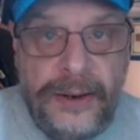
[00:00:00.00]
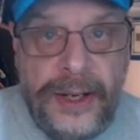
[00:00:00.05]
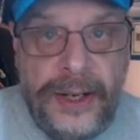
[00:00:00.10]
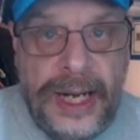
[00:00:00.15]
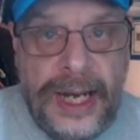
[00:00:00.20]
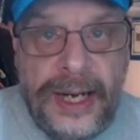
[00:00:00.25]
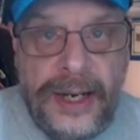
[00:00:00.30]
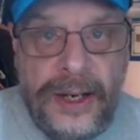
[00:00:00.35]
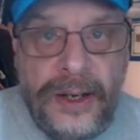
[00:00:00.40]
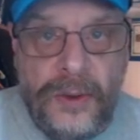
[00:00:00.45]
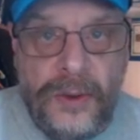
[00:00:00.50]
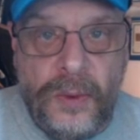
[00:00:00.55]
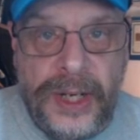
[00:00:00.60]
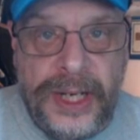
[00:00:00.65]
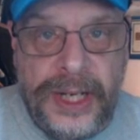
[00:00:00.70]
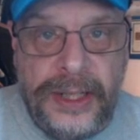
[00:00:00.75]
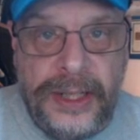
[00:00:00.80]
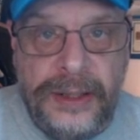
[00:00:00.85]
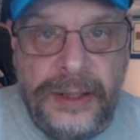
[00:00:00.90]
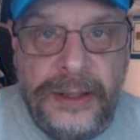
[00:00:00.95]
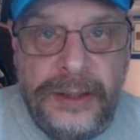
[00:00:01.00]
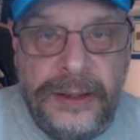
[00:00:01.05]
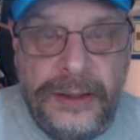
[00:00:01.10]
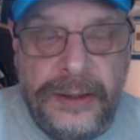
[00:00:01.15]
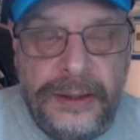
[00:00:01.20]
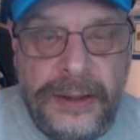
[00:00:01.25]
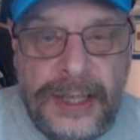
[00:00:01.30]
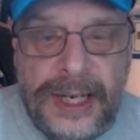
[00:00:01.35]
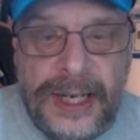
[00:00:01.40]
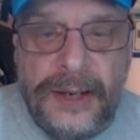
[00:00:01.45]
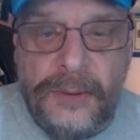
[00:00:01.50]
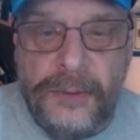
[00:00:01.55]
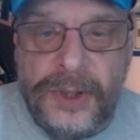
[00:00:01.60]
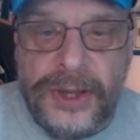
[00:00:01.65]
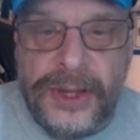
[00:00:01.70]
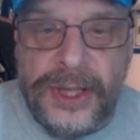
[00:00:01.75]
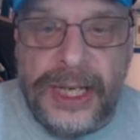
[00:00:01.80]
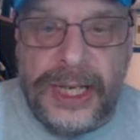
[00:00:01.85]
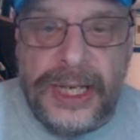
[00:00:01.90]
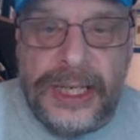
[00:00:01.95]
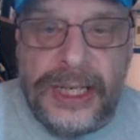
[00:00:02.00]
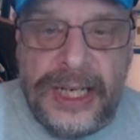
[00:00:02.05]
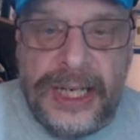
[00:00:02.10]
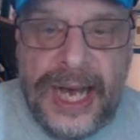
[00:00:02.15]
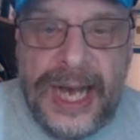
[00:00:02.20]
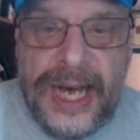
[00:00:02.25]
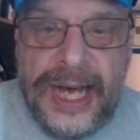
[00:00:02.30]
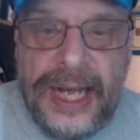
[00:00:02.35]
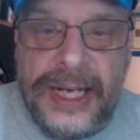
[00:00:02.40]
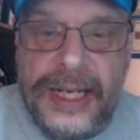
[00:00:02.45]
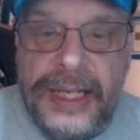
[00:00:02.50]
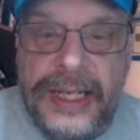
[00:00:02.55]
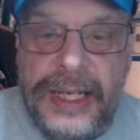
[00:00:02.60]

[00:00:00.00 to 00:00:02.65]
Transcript: not going to win, I would think not.